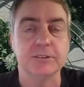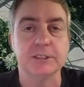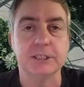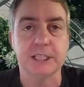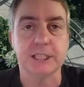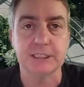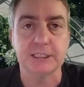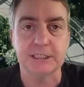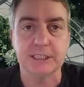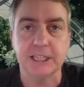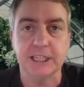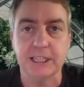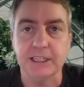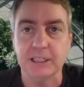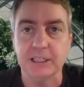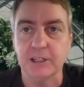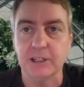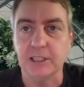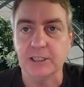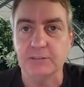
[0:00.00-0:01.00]
ingest,
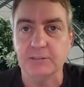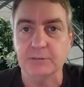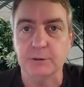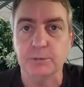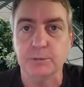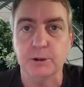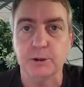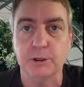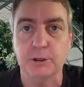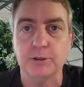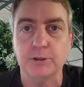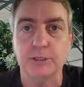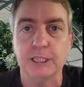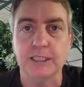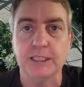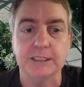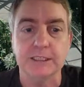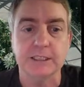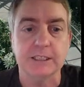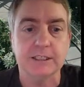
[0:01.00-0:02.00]
analyze, and report your
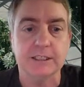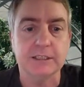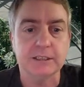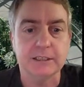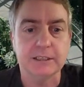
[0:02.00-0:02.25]
data.